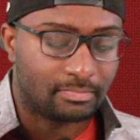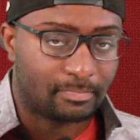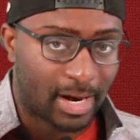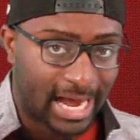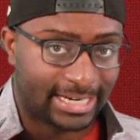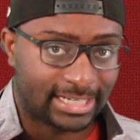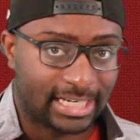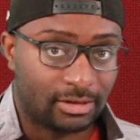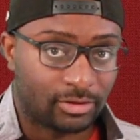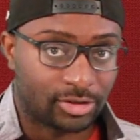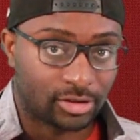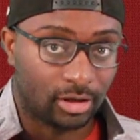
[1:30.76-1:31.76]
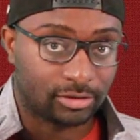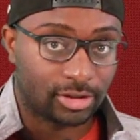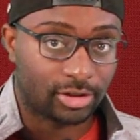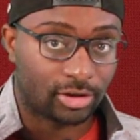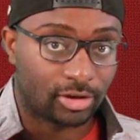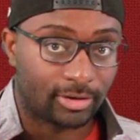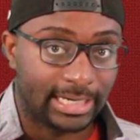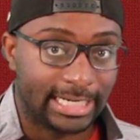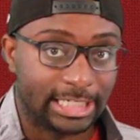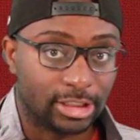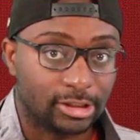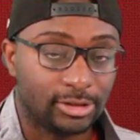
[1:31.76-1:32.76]
but it resulted her
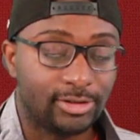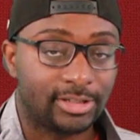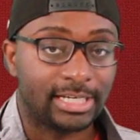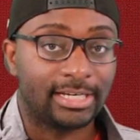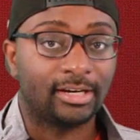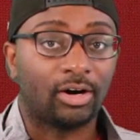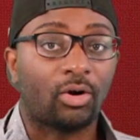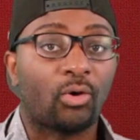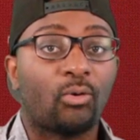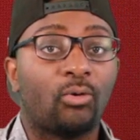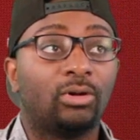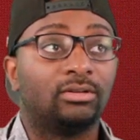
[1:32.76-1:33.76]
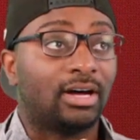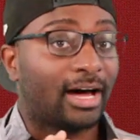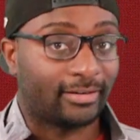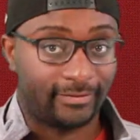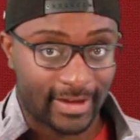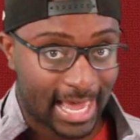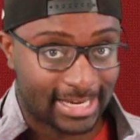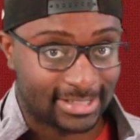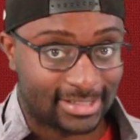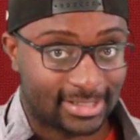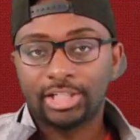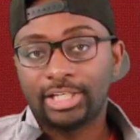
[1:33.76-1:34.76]
in losing a whole lot of fans.